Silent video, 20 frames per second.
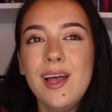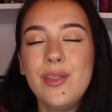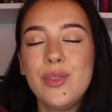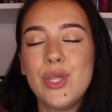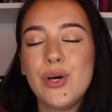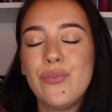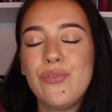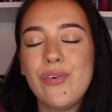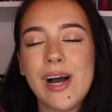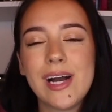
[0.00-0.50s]

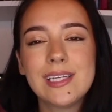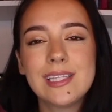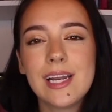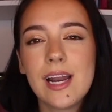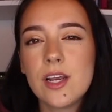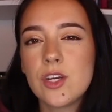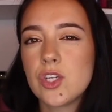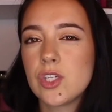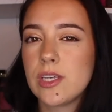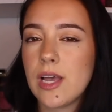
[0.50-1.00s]
the fact that
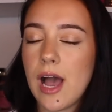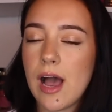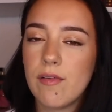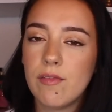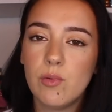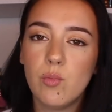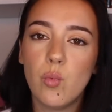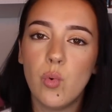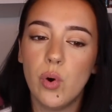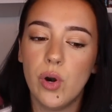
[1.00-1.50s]
I just
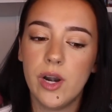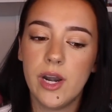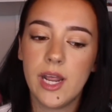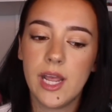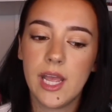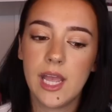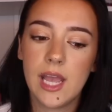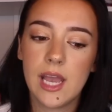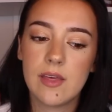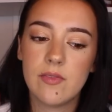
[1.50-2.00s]
haven't worn
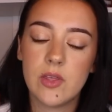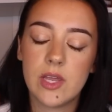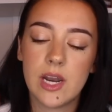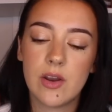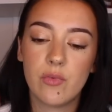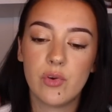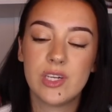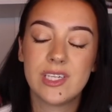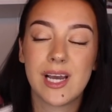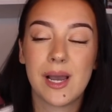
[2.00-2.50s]
it and then
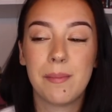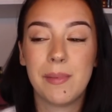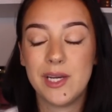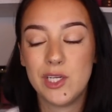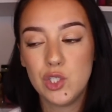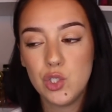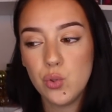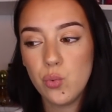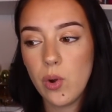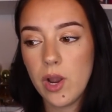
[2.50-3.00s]
every time I
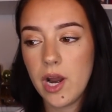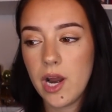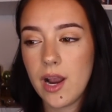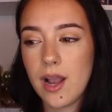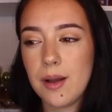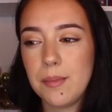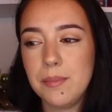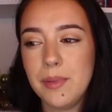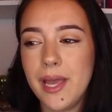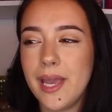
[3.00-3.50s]
do wear it,
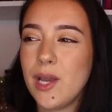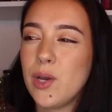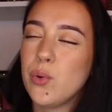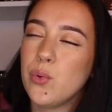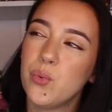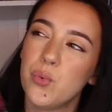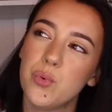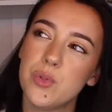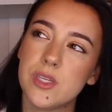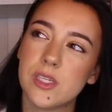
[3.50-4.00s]
I'm like,
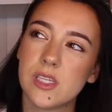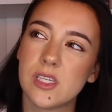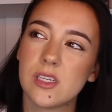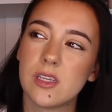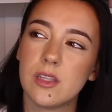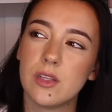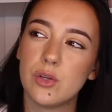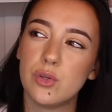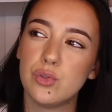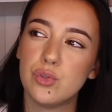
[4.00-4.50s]
oh, this is a
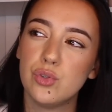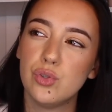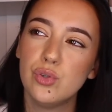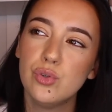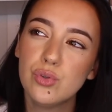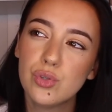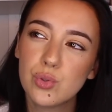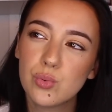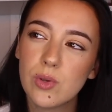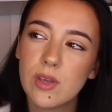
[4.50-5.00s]
little
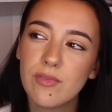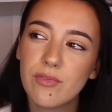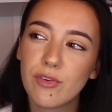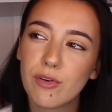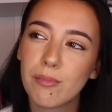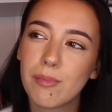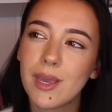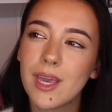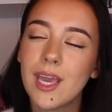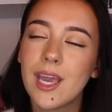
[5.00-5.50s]
too sweet
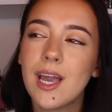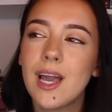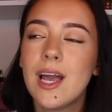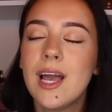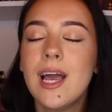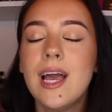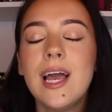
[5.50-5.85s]
for me.